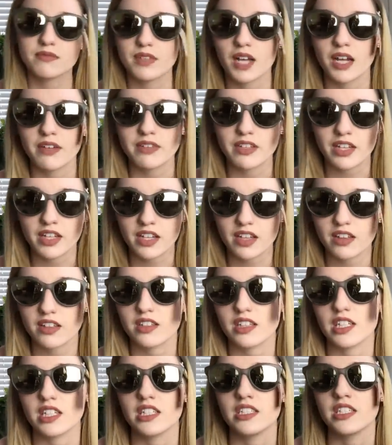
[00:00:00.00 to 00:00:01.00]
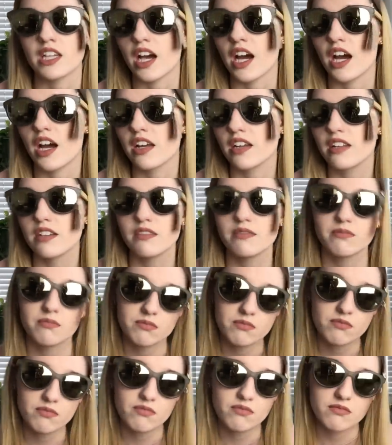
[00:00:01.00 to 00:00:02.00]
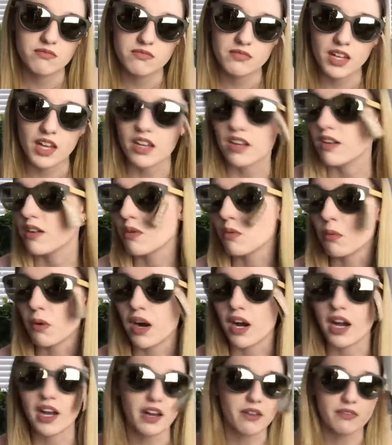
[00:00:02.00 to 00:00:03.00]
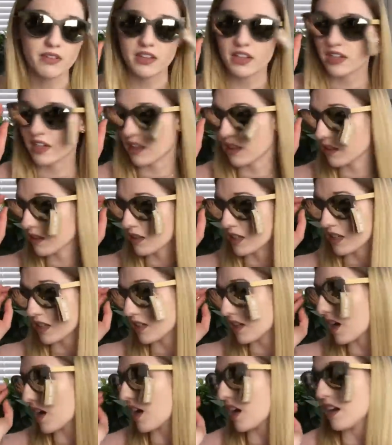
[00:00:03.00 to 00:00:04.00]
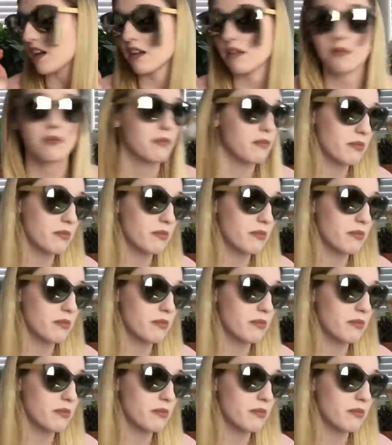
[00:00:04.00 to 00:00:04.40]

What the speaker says: I feel like I look like a dad. I don't know why. I feel like I look like a dad.